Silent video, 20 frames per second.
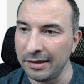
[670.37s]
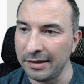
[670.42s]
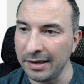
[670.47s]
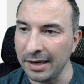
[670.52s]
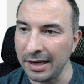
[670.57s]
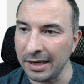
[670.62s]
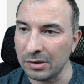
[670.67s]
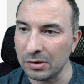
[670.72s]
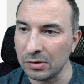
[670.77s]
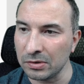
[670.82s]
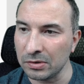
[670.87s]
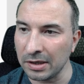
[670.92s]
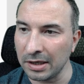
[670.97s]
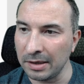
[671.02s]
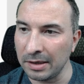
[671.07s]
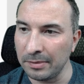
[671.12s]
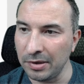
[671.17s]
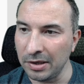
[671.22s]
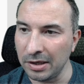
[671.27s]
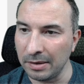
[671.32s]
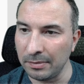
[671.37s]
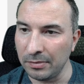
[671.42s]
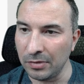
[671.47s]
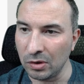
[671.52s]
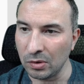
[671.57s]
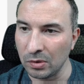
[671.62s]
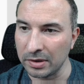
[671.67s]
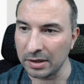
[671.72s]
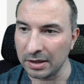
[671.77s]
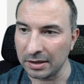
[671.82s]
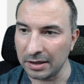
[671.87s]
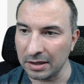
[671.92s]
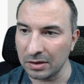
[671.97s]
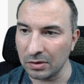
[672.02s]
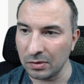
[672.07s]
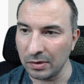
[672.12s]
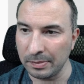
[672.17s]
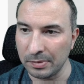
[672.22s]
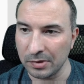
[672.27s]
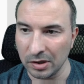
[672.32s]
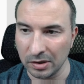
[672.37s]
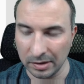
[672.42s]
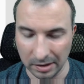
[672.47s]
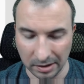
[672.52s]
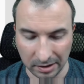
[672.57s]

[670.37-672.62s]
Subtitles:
Nexus npm user. Description,